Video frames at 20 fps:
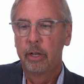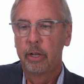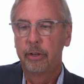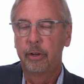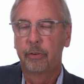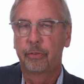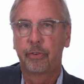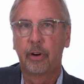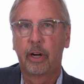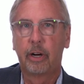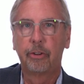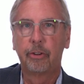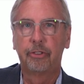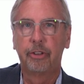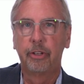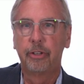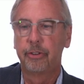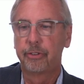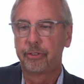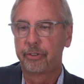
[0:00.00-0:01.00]

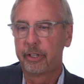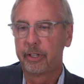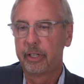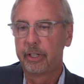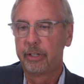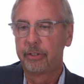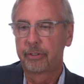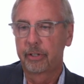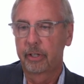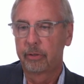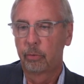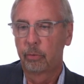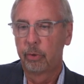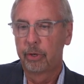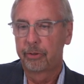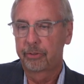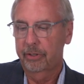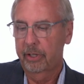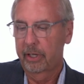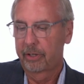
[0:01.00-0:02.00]
nephrology disease
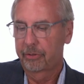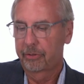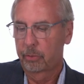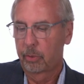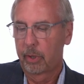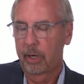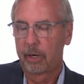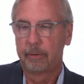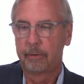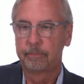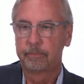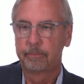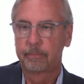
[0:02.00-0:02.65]
risk as well.